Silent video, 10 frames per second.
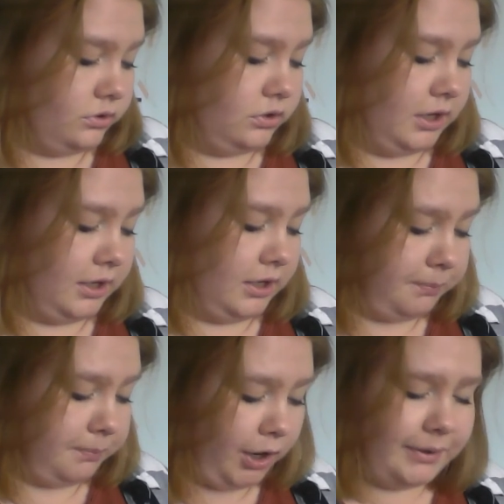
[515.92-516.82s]
like
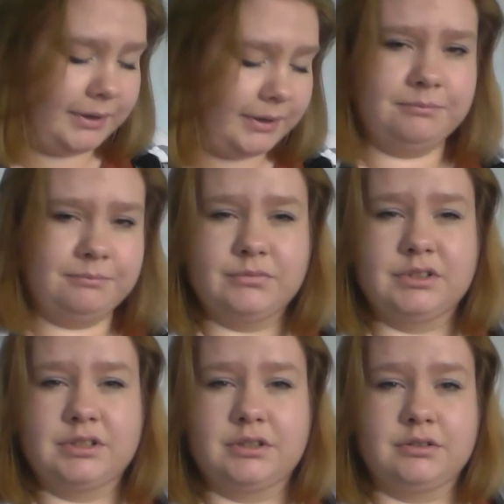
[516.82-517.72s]

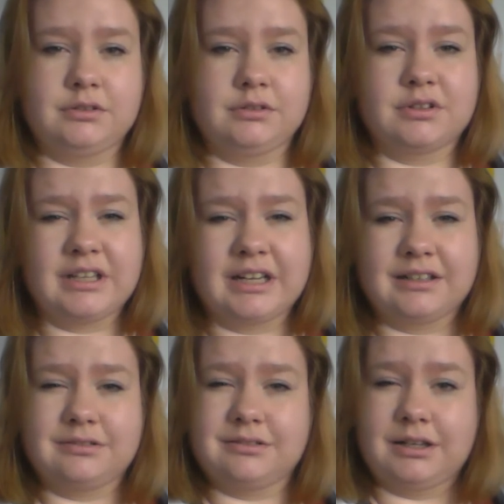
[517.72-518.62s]
poems and
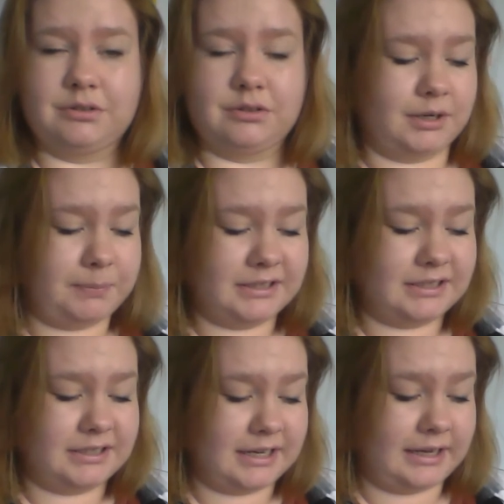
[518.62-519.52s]
things that like
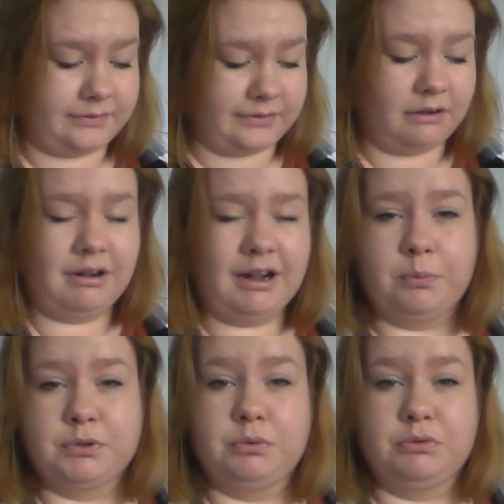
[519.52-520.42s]
basically that'll
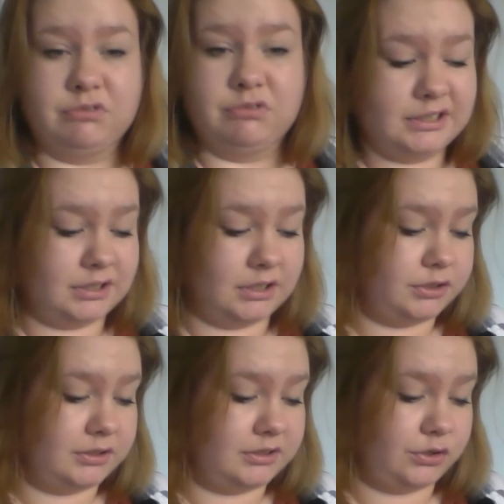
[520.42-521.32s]
help us with
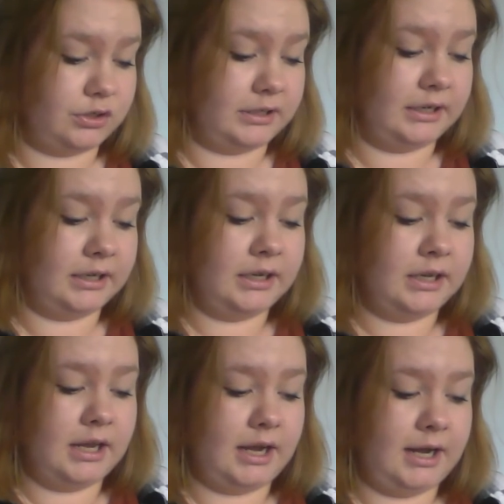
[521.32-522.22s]
research essentially.
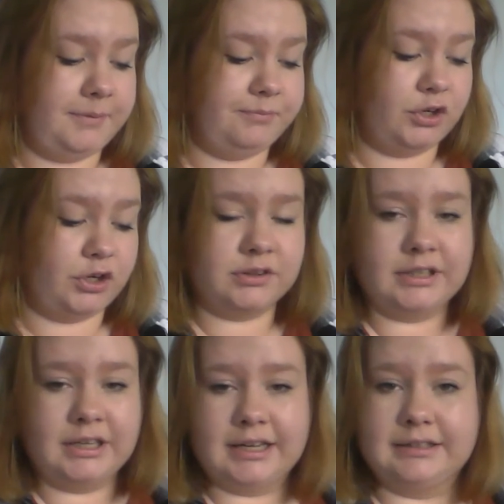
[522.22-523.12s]
The good
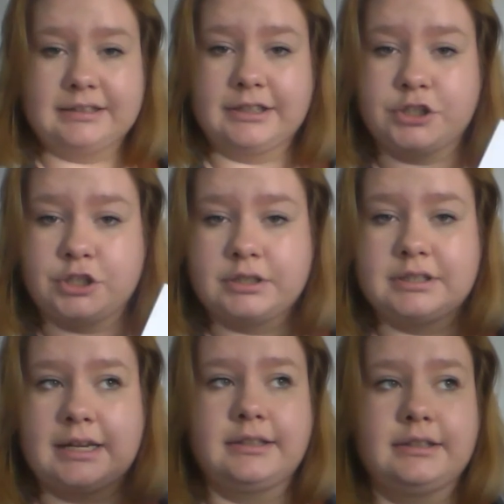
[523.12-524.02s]
thing is they do
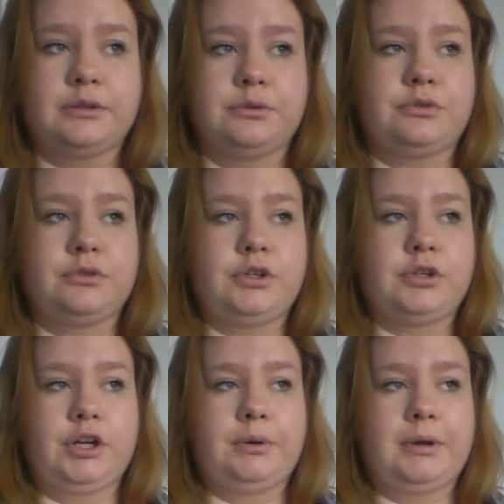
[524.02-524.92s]
send it to
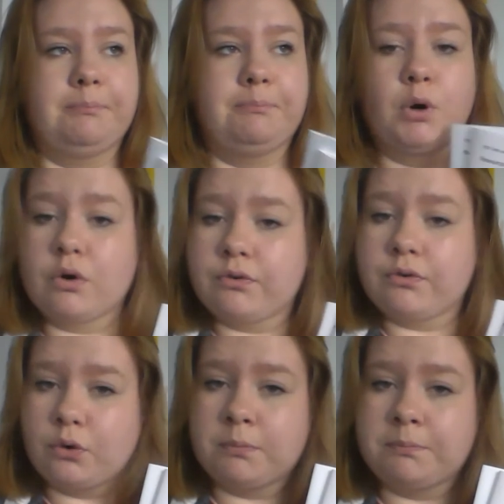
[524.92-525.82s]
you in book
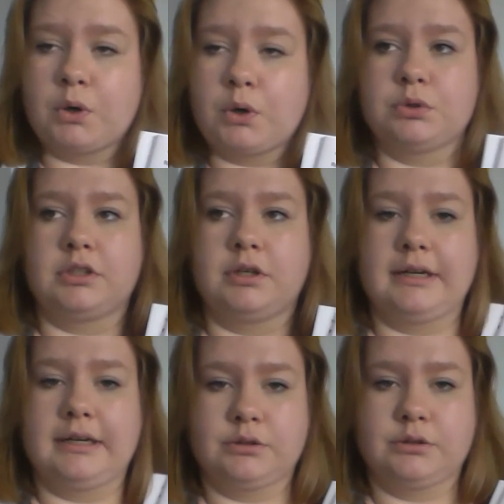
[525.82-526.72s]
form, but also
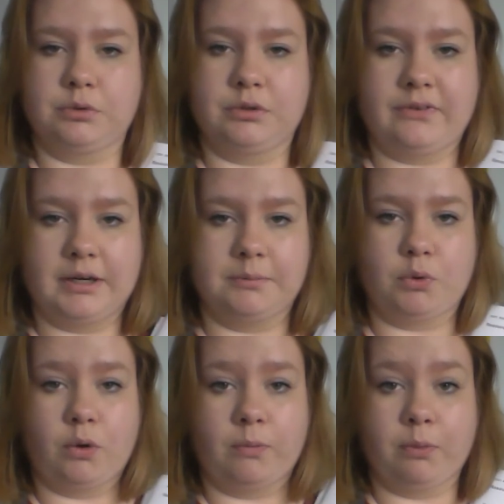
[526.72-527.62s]
it is all
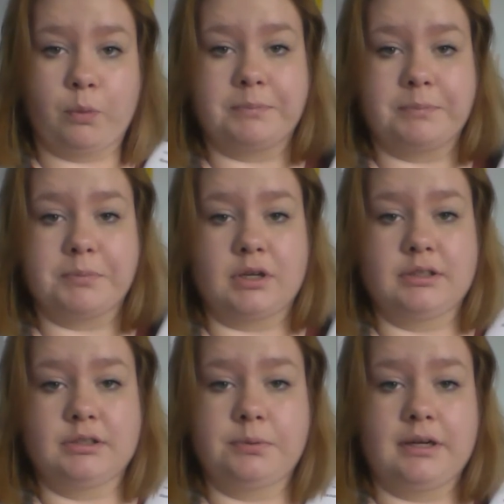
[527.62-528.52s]
available on the website
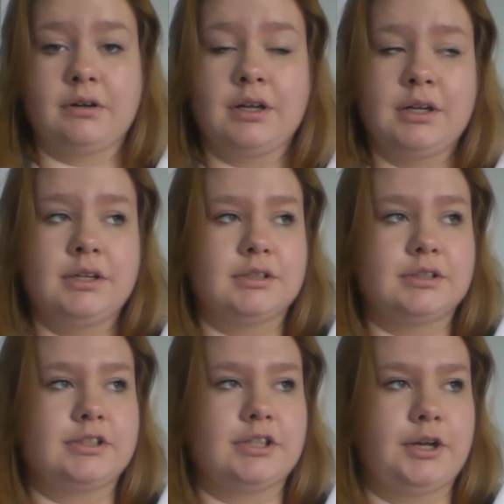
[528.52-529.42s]
as well.
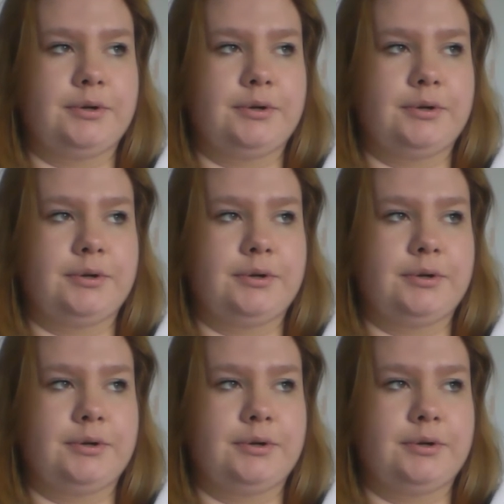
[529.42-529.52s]
So